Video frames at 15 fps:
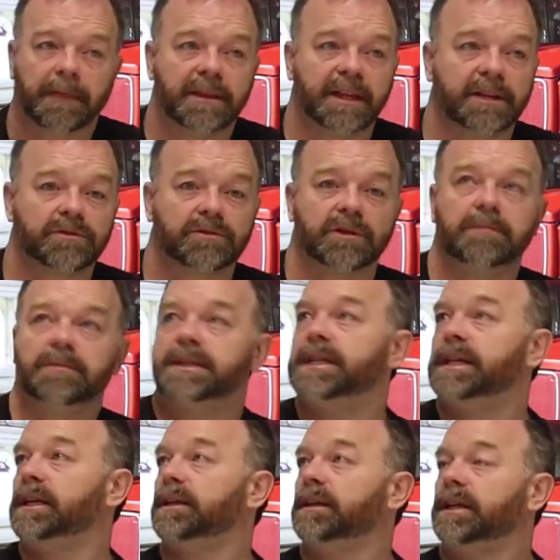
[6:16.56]
This room
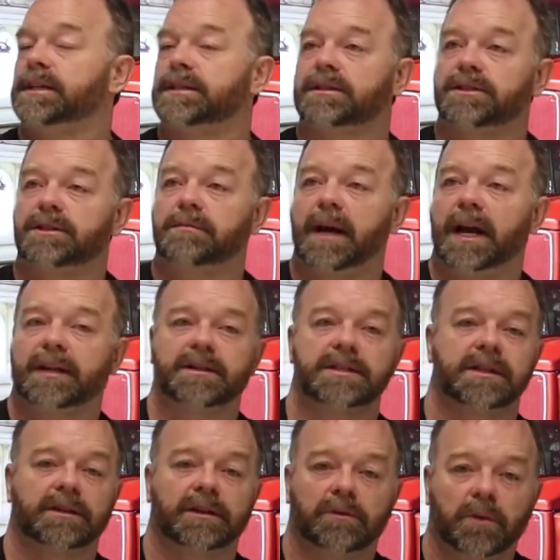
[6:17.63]
particularly isn't too bad because
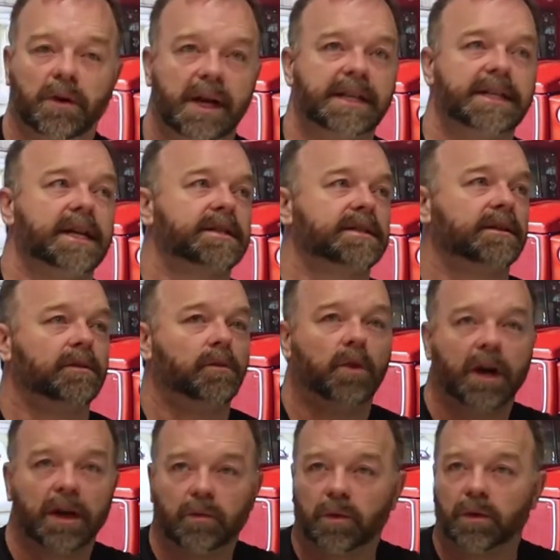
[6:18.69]
you've got a white desk and
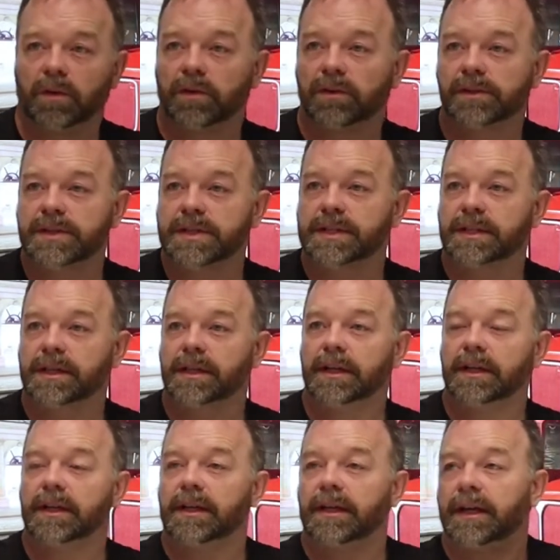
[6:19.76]
white walls.
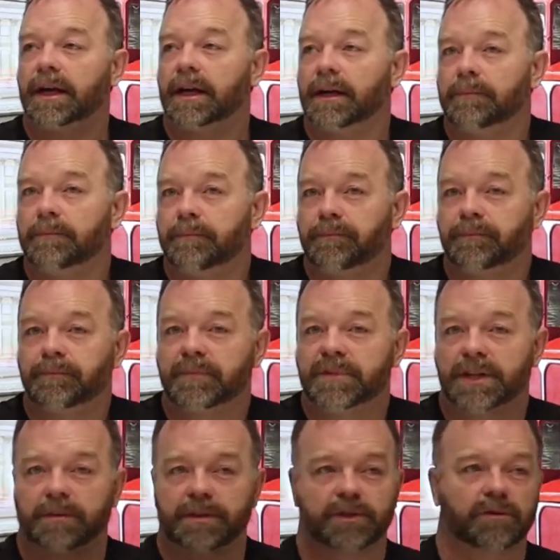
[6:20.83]

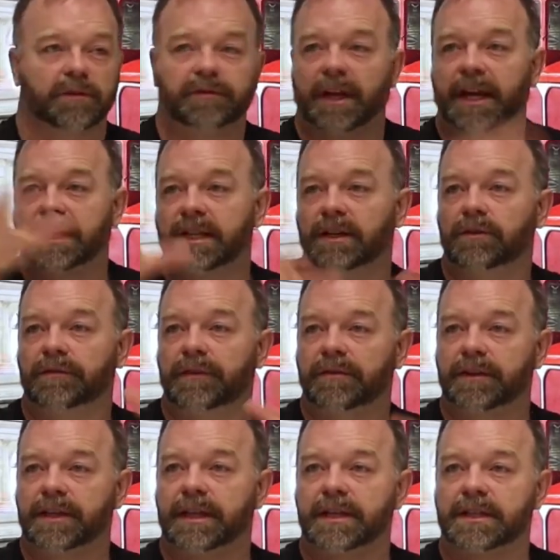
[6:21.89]
So it's reflecting off
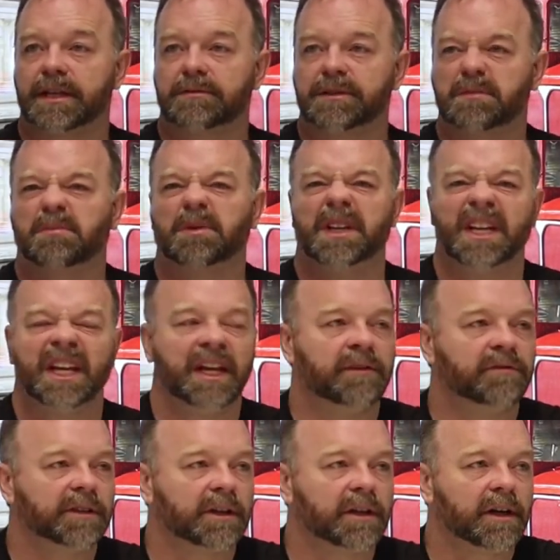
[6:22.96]
everything, so it's pretty
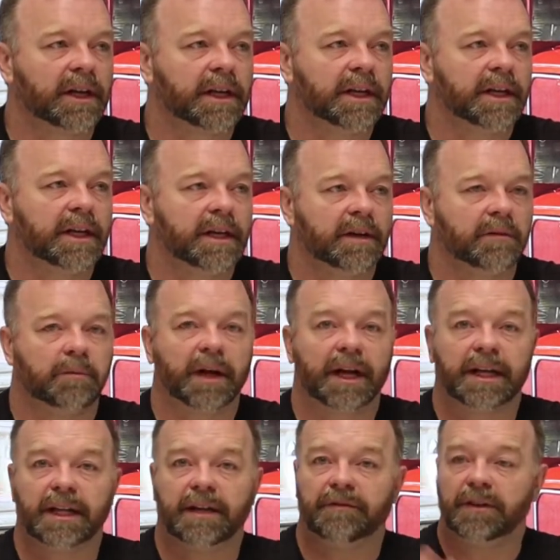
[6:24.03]
even light.
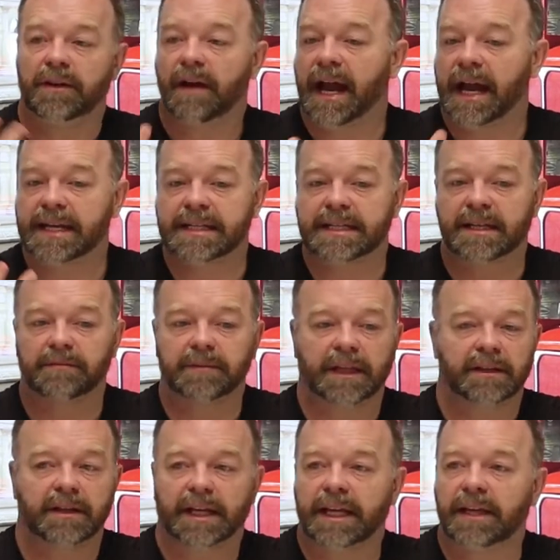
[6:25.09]
But if you had something
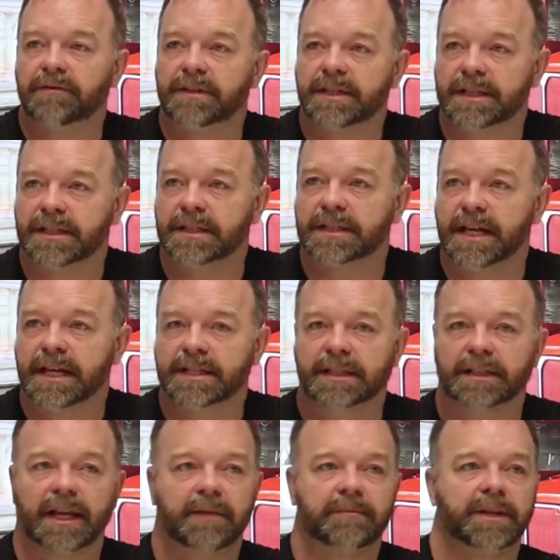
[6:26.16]
like even just a desk
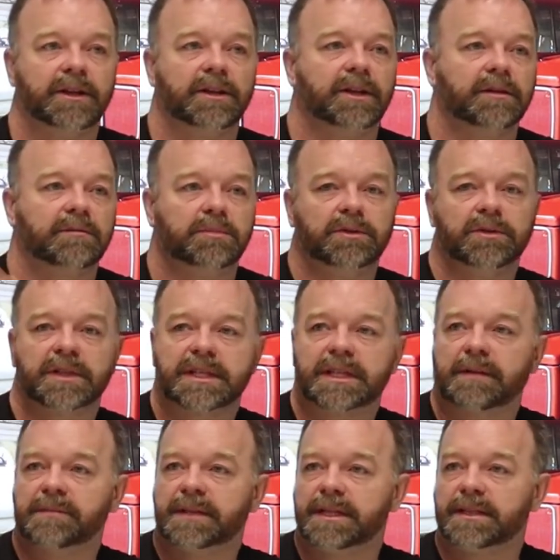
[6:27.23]
lamp that you can put
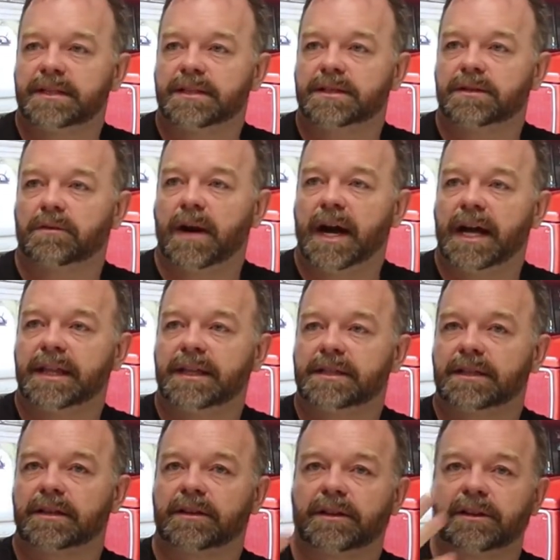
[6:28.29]
some distance away that's
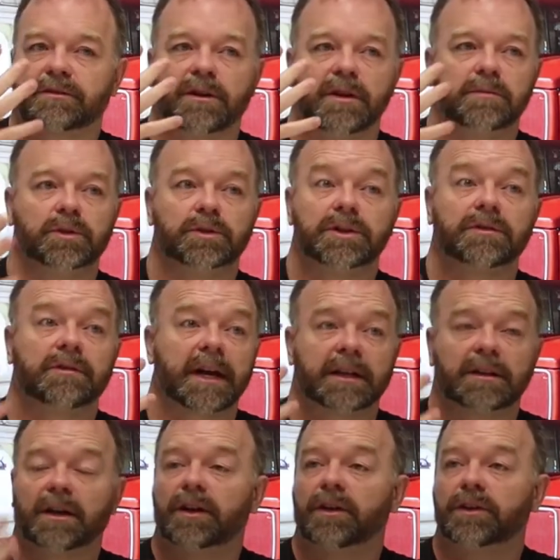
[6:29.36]
going to throw more direct
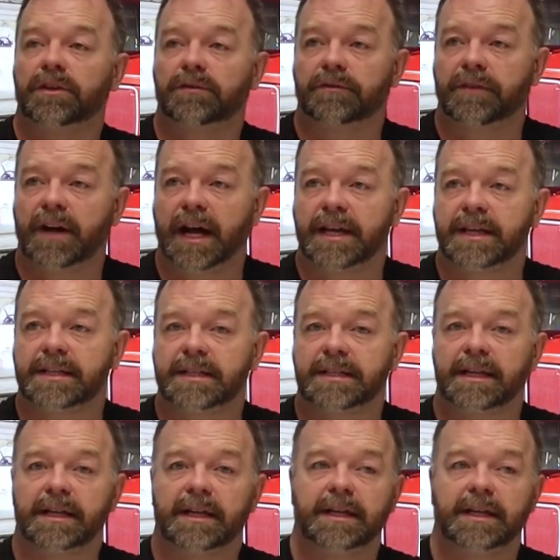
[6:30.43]
light on your face,